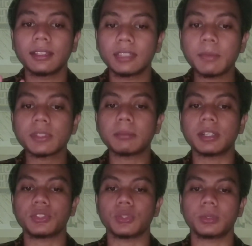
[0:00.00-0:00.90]
Tips
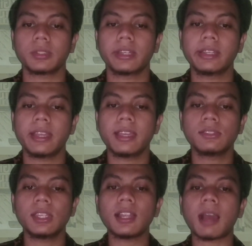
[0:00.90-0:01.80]
number 2,
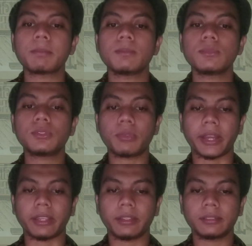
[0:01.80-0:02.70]
sit up straight.